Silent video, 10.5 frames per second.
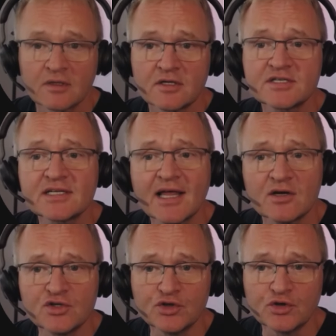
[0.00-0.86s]
This
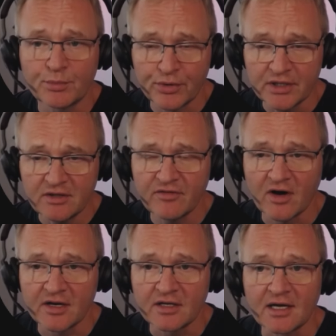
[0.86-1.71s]
allows you to
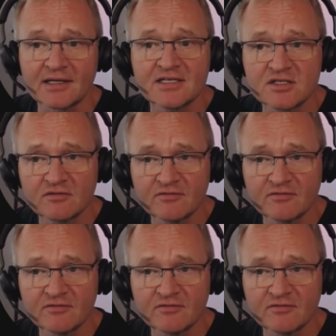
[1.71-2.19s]
predefine a list of